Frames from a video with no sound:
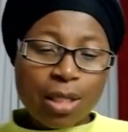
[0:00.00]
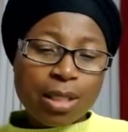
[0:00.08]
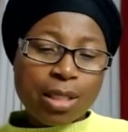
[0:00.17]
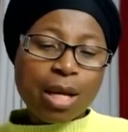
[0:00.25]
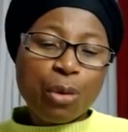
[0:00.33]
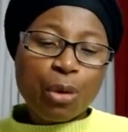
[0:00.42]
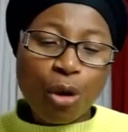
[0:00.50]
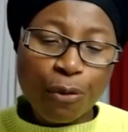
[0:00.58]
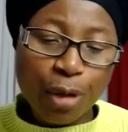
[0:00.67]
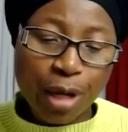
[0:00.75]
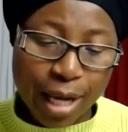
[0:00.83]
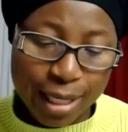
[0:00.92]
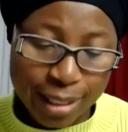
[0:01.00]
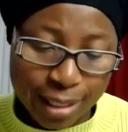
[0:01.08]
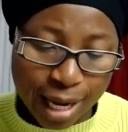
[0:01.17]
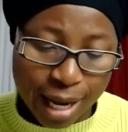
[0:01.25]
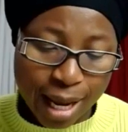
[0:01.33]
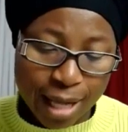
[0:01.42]
The book of
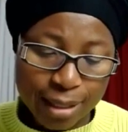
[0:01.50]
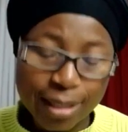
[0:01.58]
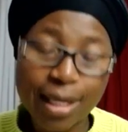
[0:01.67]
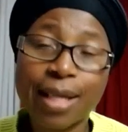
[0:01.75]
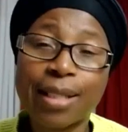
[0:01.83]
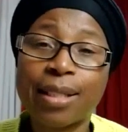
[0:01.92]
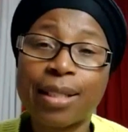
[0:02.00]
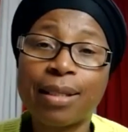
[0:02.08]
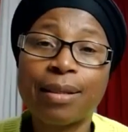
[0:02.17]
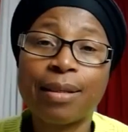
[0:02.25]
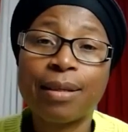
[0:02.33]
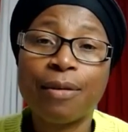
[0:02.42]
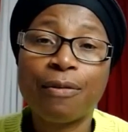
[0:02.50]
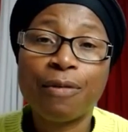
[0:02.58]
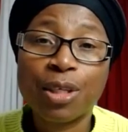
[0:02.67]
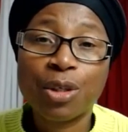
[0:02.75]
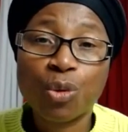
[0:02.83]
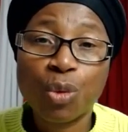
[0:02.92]
Isaiah 30,
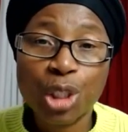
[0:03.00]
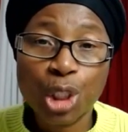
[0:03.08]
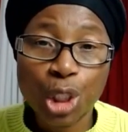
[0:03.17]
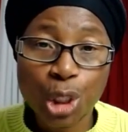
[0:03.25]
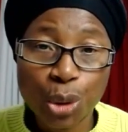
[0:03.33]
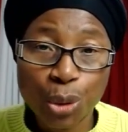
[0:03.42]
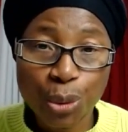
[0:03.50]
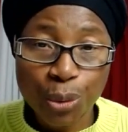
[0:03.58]
verse 22.